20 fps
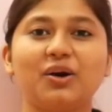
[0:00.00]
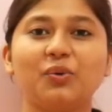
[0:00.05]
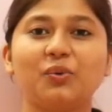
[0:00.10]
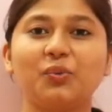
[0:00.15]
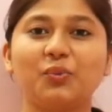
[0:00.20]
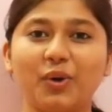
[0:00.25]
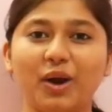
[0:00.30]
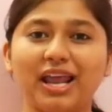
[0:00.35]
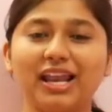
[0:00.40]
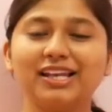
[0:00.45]

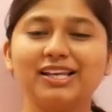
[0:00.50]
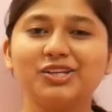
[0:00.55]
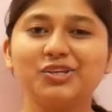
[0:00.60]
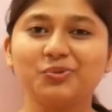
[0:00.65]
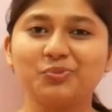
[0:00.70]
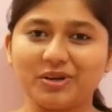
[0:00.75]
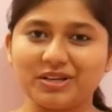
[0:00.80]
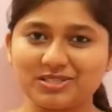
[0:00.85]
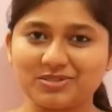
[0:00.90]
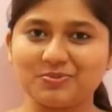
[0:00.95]
Well, you
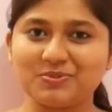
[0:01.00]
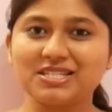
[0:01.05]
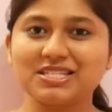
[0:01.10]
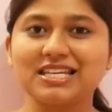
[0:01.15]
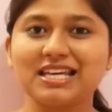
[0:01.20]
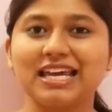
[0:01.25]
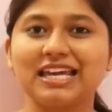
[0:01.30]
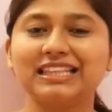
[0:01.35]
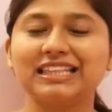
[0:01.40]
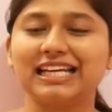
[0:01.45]
must be
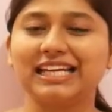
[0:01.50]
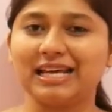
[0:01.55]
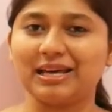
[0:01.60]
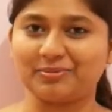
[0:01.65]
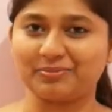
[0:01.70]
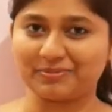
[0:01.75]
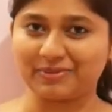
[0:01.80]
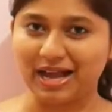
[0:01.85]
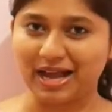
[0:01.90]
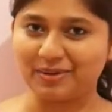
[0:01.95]
saying
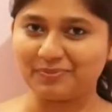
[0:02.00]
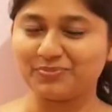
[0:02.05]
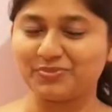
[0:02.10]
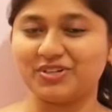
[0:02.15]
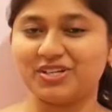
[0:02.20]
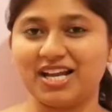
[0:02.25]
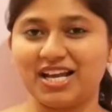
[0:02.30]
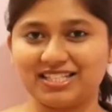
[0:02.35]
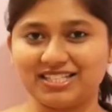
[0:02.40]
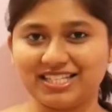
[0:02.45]
that I'm
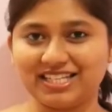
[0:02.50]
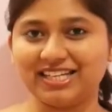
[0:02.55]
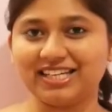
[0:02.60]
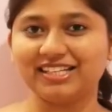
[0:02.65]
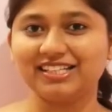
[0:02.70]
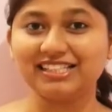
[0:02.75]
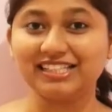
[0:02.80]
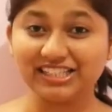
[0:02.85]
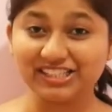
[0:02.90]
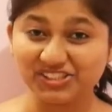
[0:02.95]
pronouncing
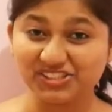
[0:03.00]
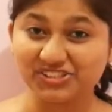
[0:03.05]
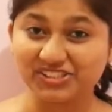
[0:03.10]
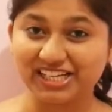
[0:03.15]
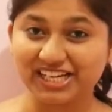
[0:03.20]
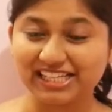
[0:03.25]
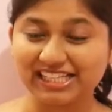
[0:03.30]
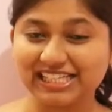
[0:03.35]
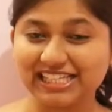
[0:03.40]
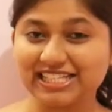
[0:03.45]
it
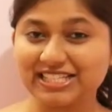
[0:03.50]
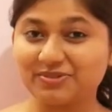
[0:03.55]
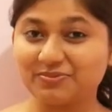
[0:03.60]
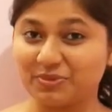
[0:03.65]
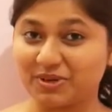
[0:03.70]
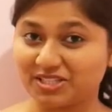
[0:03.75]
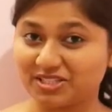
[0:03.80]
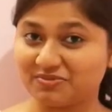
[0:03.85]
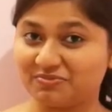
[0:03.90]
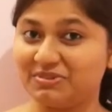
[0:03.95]
incorrectly. It
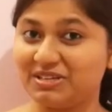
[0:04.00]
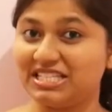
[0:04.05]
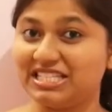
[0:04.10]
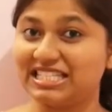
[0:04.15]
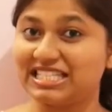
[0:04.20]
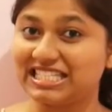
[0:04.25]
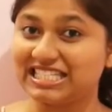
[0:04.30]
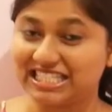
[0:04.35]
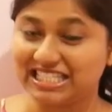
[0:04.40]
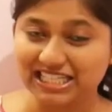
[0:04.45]
must be
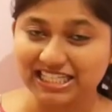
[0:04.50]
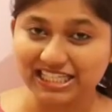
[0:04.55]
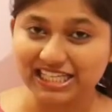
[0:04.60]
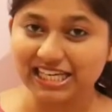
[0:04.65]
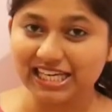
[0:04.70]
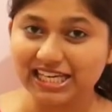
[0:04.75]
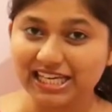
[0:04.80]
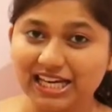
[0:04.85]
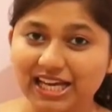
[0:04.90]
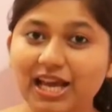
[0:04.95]

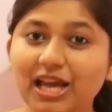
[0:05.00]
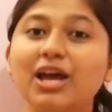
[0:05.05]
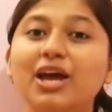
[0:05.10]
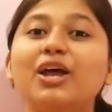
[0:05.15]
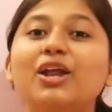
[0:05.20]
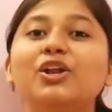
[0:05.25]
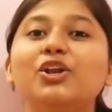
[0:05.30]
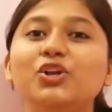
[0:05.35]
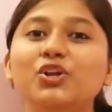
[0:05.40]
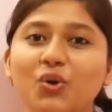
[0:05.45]
sticky.
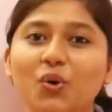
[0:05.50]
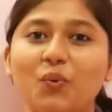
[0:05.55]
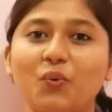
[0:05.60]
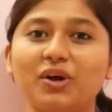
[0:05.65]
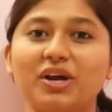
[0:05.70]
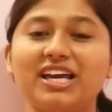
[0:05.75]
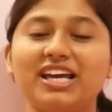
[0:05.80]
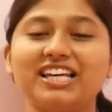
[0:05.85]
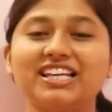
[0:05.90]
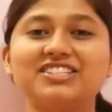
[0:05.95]

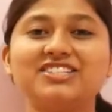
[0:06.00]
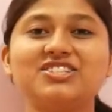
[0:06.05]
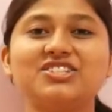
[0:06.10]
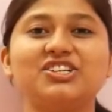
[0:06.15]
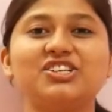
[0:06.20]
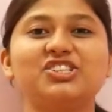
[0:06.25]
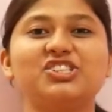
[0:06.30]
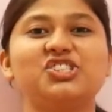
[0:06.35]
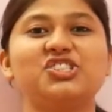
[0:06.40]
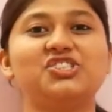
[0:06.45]
No,
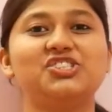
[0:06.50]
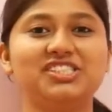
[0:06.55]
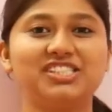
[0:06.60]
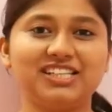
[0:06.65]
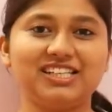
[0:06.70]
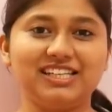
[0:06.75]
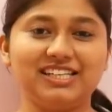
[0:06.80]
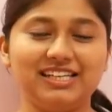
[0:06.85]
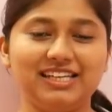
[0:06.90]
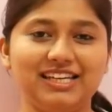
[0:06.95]
it's
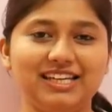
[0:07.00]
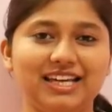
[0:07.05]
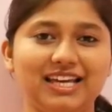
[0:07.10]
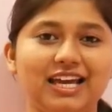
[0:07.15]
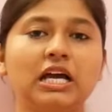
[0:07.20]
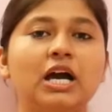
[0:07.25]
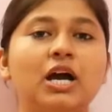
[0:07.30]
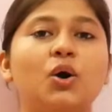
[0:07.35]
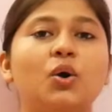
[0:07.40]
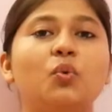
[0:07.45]
sticky.
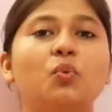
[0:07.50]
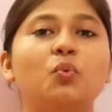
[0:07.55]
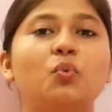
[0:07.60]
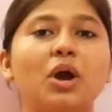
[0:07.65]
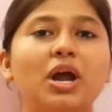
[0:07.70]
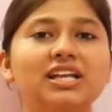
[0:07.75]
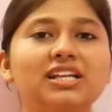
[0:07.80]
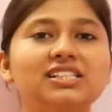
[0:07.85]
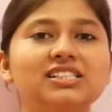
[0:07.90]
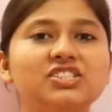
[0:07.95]

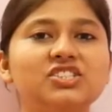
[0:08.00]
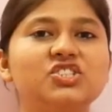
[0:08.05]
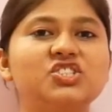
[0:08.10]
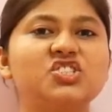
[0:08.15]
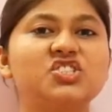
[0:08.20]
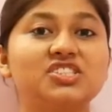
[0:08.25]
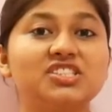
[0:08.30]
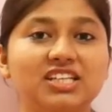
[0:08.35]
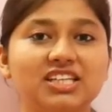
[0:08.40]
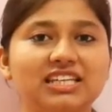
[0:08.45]
Well,
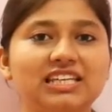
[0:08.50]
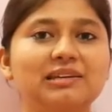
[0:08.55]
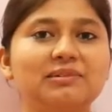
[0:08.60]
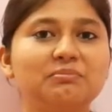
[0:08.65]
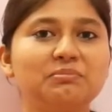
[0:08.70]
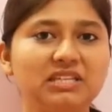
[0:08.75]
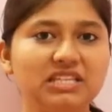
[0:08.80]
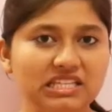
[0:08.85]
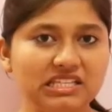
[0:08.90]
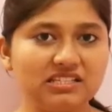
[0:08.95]
sticky
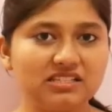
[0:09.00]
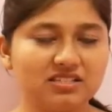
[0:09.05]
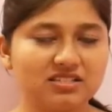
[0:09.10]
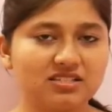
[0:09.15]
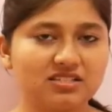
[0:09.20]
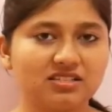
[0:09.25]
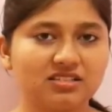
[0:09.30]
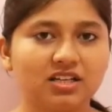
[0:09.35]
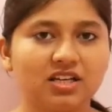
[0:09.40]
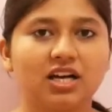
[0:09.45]

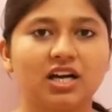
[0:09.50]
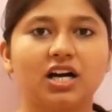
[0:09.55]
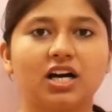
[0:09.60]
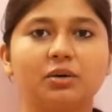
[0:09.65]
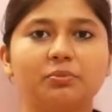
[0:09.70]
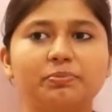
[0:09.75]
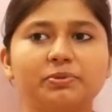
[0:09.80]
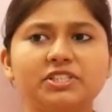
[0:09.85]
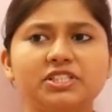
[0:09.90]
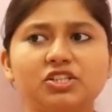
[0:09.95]
means
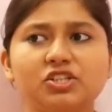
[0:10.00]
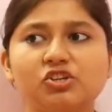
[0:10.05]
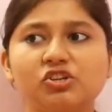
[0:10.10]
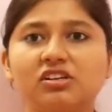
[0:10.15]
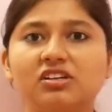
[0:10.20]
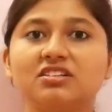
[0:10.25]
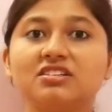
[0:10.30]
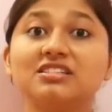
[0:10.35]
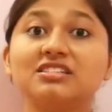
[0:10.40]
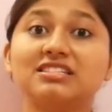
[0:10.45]
a
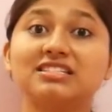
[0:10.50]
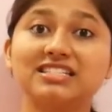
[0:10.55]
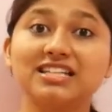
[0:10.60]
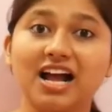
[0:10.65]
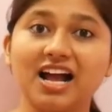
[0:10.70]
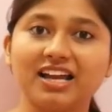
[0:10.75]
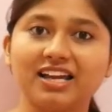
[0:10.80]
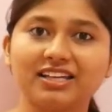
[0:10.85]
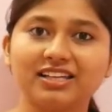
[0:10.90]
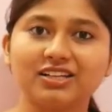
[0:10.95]
particular
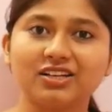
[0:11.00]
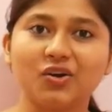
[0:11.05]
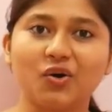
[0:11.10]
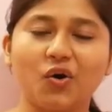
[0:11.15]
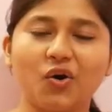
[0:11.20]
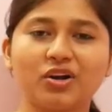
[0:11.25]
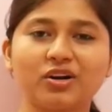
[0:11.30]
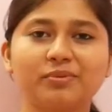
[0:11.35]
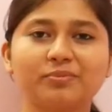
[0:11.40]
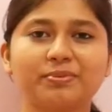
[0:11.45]
style
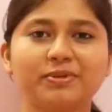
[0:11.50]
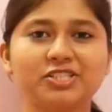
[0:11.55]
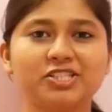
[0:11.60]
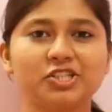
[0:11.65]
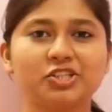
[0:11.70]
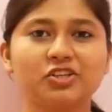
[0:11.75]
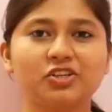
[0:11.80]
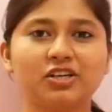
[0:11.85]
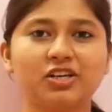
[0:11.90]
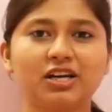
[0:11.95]
or a
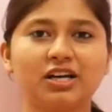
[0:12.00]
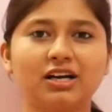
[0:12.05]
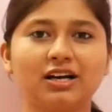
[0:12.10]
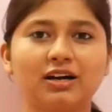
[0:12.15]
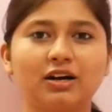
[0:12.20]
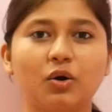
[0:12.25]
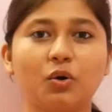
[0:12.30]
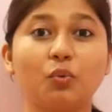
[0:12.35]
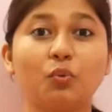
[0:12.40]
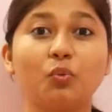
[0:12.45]

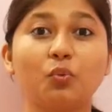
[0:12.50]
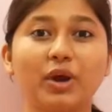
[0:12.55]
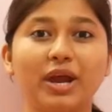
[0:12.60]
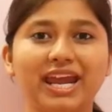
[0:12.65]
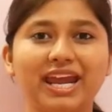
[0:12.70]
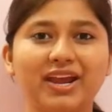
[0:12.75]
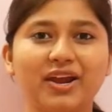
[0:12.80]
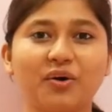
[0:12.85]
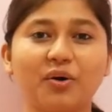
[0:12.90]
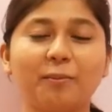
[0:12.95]
particular
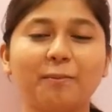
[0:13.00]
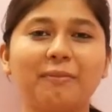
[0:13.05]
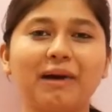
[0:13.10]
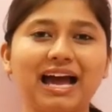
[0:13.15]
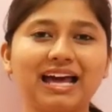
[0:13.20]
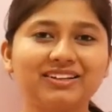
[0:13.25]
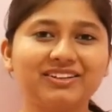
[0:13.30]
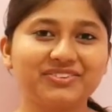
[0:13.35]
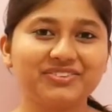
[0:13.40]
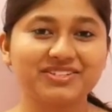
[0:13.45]
way or
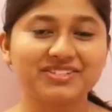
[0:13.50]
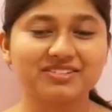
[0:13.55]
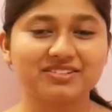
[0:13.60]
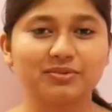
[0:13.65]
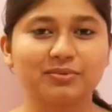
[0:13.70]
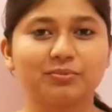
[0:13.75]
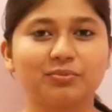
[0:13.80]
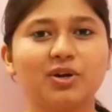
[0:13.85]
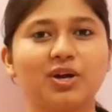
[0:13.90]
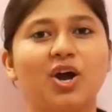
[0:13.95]

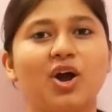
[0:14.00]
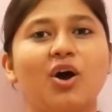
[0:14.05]
mannerism